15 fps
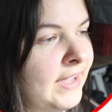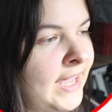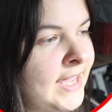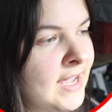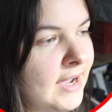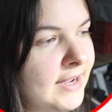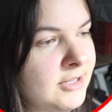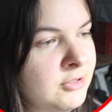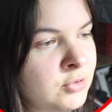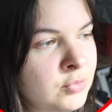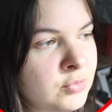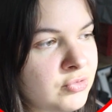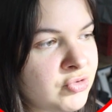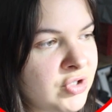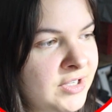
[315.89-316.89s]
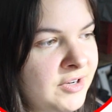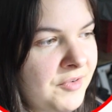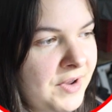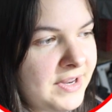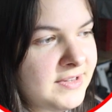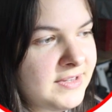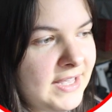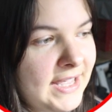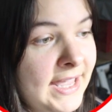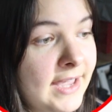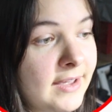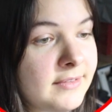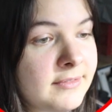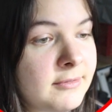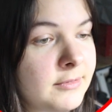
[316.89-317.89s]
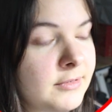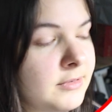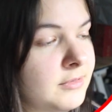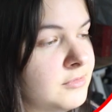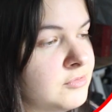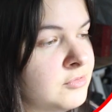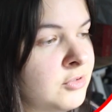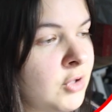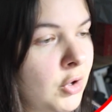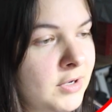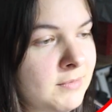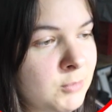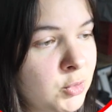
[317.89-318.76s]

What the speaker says: AI to generate a dog